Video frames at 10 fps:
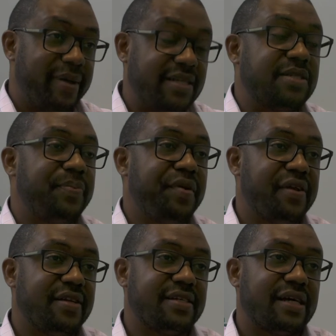
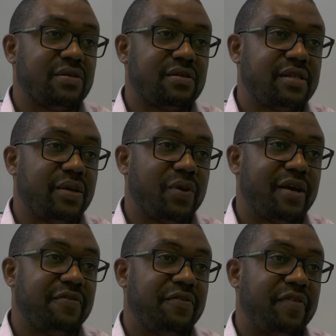experience, I would say what
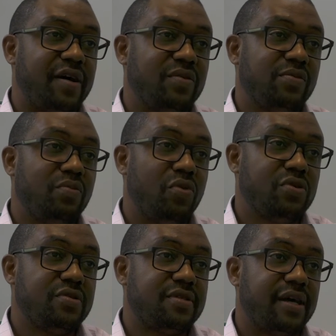I've found
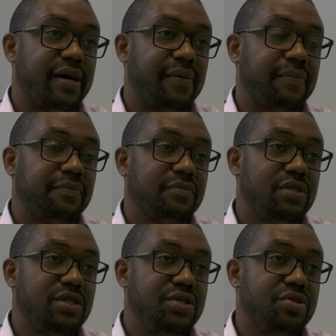most
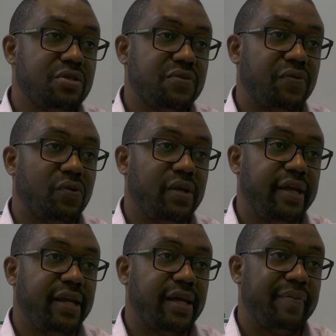useful
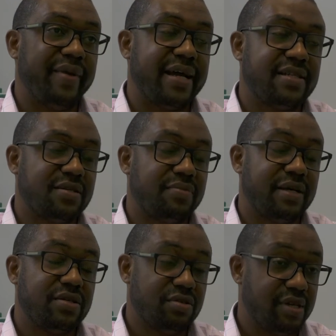in enhancing
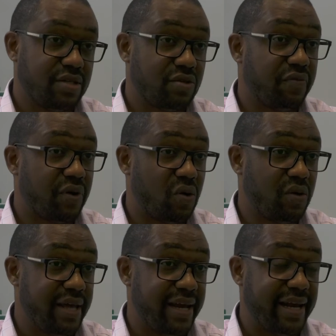my students' overall
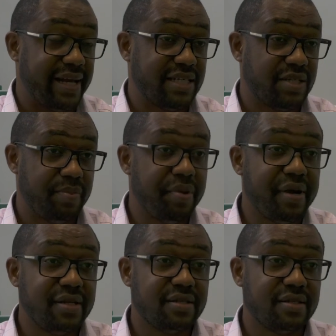learning
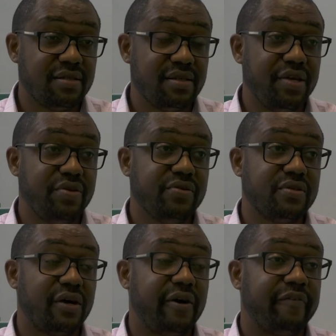experience is the
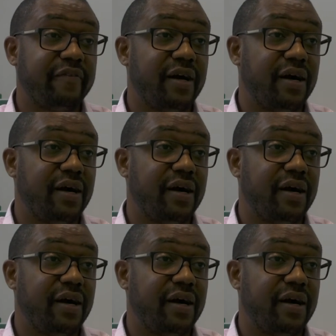use of